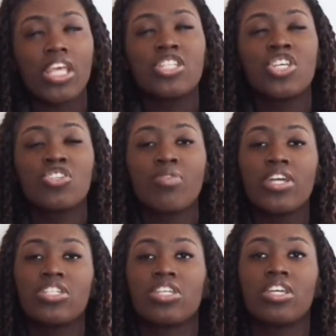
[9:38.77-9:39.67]

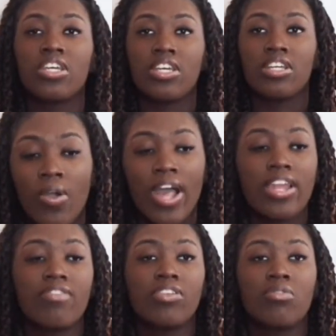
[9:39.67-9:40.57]
situation, and I
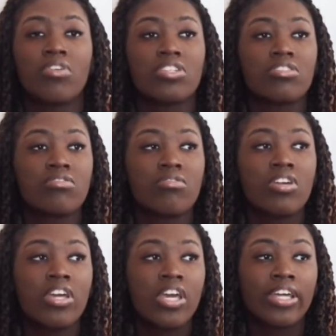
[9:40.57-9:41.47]
definitely want to
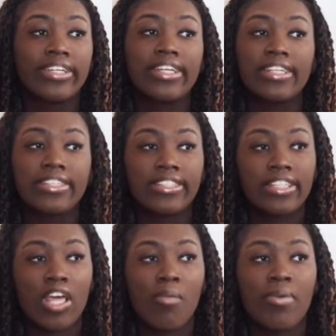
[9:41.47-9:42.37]
get into
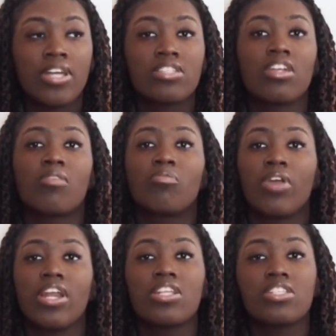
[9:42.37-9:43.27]
that. But until I'm
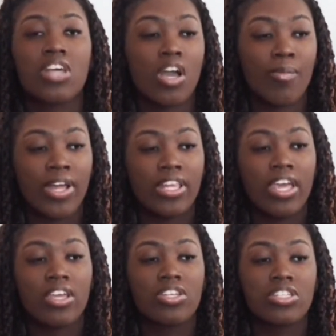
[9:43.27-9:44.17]
ready to talk about
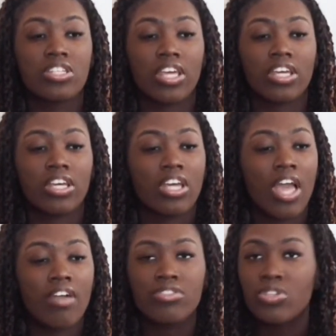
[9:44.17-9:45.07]
that and just like
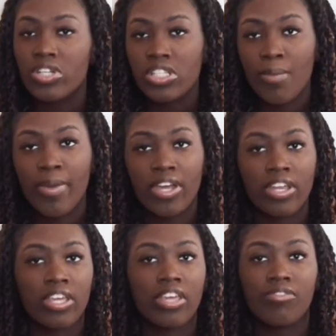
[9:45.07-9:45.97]
have a story time about
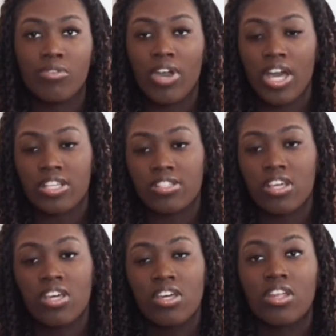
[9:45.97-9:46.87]
it and give you guys
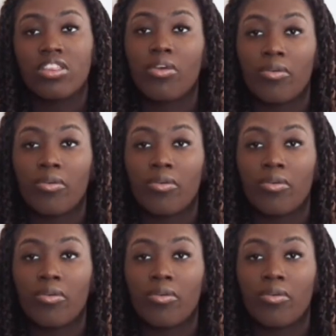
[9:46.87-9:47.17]
the